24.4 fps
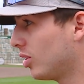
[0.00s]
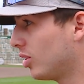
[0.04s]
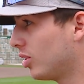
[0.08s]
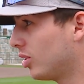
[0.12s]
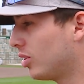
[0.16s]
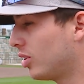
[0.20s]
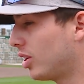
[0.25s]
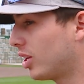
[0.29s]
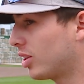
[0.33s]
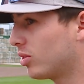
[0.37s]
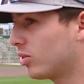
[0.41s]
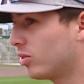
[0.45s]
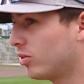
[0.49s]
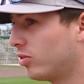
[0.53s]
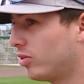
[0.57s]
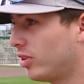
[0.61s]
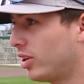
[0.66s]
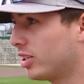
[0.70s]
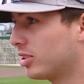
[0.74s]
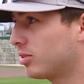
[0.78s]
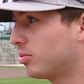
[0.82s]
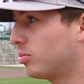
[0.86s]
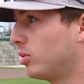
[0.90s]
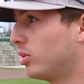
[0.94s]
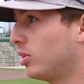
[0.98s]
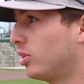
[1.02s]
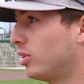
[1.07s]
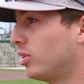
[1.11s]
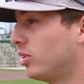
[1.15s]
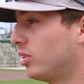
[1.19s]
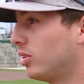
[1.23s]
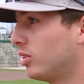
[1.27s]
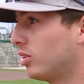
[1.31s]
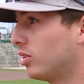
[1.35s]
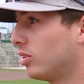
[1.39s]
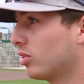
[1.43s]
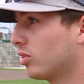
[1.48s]
I throw
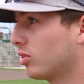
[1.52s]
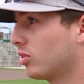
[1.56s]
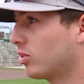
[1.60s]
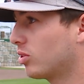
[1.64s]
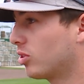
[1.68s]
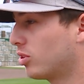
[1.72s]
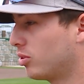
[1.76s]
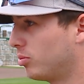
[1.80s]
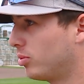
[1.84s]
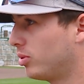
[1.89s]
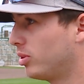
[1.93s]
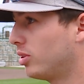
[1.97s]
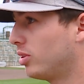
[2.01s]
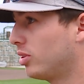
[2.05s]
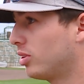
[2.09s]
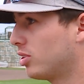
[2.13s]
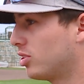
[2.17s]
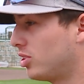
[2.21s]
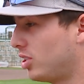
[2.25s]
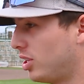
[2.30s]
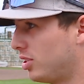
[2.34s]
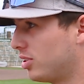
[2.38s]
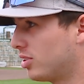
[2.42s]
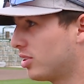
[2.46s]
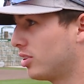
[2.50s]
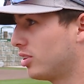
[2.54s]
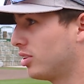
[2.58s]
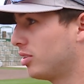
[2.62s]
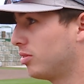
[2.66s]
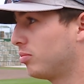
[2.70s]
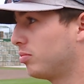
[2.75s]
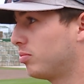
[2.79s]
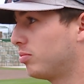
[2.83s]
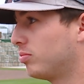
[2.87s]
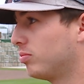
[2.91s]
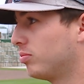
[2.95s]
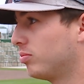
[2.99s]
fastball, curveball,
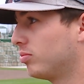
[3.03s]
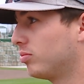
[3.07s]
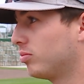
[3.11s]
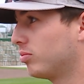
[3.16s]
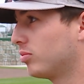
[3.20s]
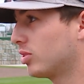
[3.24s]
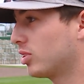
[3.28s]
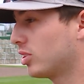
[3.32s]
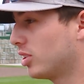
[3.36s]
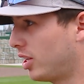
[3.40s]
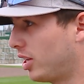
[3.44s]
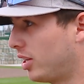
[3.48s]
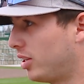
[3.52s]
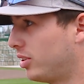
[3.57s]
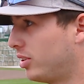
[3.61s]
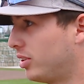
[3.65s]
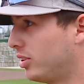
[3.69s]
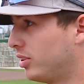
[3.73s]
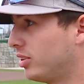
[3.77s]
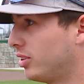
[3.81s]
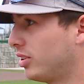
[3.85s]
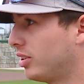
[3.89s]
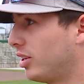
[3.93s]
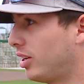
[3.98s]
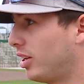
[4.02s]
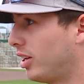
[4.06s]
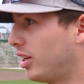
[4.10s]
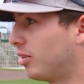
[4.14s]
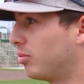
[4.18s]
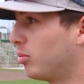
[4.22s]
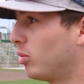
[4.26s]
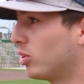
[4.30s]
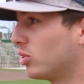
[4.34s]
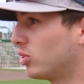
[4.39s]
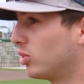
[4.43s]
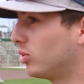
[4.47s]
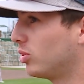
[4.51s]
changeup, slider, and
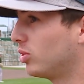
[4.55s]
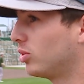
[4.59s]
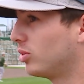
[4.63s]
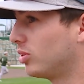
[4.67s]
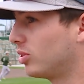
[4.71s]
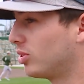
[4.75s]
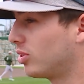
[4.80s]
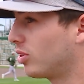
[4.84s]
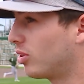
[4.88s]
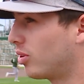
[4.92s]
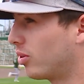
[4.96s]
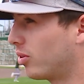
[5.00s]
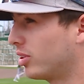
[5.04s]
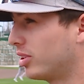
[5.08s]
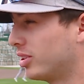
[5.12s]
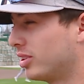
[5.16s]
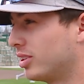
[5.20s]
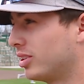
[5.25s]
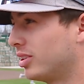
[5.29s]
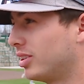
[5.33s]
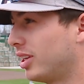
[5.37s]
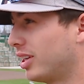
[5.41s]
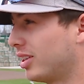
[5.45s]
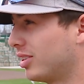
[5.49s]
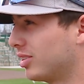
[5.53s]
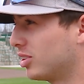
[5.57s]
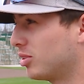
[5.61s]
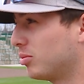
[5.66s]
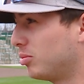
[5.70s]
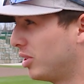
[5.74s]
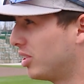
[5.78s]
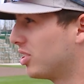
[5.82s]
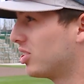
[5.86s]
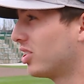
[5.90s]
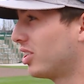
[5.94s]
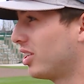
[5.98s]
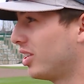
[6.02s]
I'm also throwing a
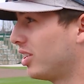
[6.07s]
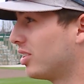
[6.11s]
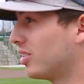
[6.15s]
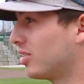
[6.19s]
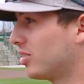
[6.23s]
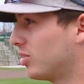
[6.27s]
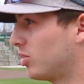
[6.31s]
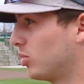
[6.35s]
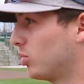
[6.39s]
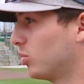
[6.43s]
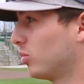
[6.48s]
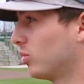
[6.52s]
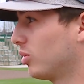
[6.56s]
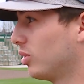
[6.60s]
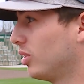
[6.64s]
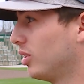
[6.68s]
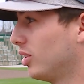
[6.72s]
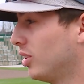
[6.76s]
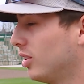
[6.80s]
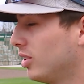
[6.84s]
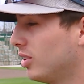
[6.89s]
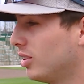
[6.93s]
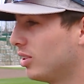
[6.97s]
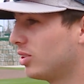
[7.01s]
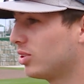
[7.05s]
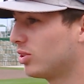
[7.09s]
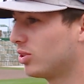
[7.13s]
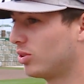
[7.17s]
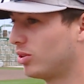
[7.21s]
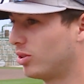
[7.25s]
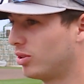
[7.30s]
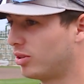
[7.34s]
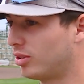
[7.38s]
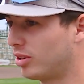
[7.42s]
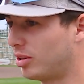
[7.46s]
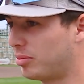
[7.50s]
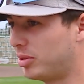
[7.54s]
split change too.
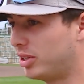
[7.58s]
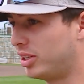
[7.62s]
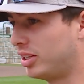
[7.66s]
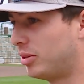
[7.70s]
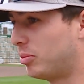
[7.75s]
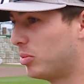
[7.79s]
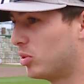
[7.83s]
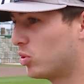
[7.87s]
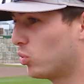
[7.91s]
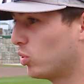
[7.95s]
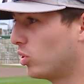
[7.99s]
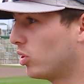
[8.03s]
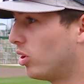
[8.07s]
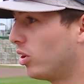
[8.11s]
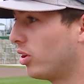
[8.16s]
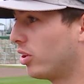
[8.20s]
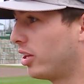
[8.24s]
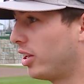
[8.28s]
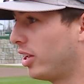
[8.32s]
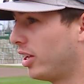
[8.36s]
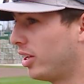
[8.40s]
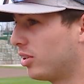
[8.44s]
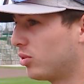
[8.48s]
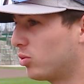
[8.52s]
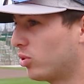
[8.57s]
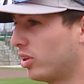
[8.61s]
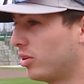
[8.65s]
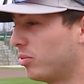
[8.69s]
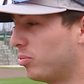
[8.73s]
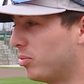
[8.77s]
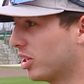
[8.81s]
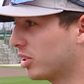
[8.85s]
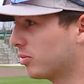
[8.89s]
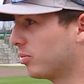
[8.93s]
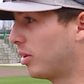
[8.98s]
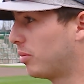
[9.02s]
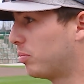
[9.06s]
So I mean, in between all that, trying to
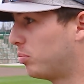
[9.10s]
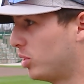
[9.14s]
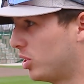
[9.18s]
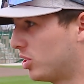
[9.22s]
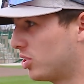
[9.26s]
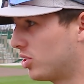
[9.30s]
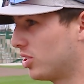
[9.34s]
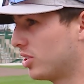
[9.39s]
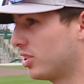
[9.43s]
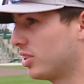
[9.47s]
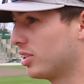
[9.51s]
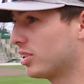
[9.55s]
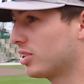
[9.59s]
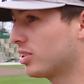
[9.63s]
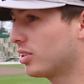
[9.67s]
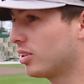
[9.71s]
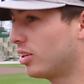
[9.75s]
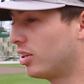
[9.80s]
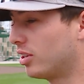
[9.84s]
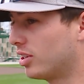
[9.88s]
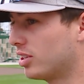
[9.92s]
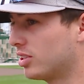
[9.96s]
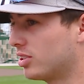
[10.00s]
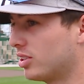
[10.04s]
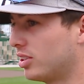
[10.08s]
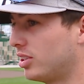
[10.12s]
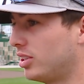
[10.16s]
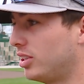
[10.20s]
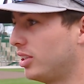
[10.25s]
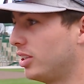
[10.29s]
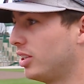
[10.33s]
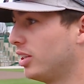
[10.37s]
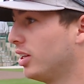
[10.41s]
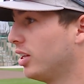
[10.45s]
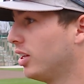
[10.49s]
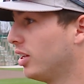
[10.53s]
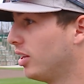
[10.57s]
mix my pitches,
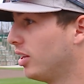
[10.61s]
honestly,